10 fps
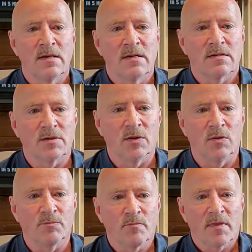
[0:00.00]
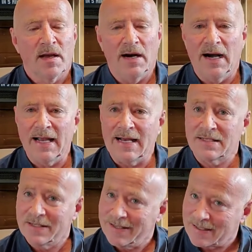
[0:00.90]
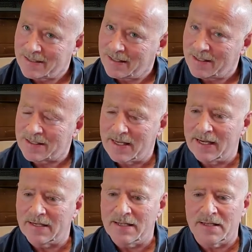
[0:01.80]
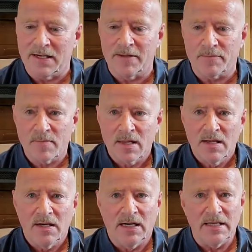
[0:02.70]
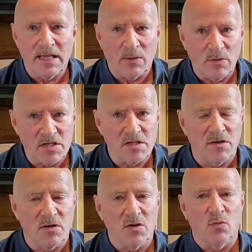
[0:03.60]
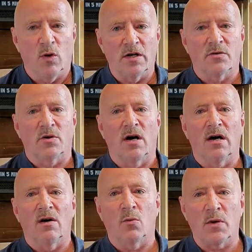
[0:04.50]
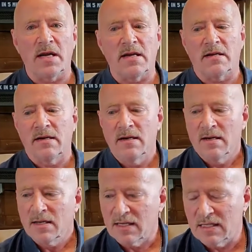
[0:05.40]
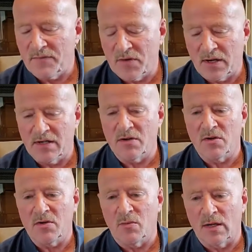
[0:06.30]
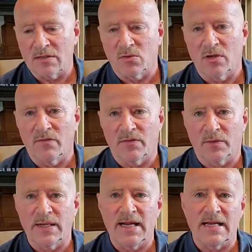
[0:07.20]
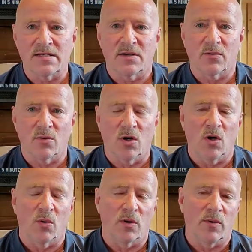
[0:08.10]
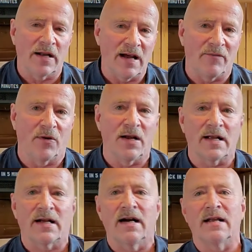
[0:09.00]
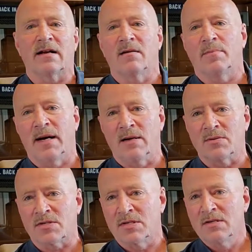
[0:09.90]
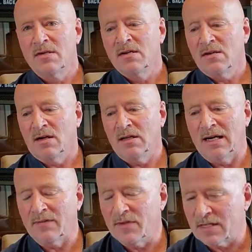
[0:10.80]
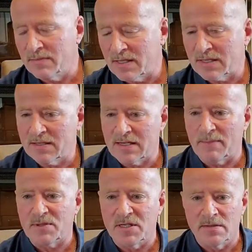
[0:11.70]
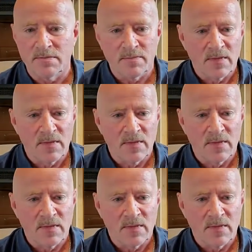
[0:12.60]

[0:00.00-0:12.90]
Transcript: So I had suggested to Sandy that I think we should do one draw a week because if you're going to do one sort of three days in a row or whatever, it kind of compounds a lot of this misconception.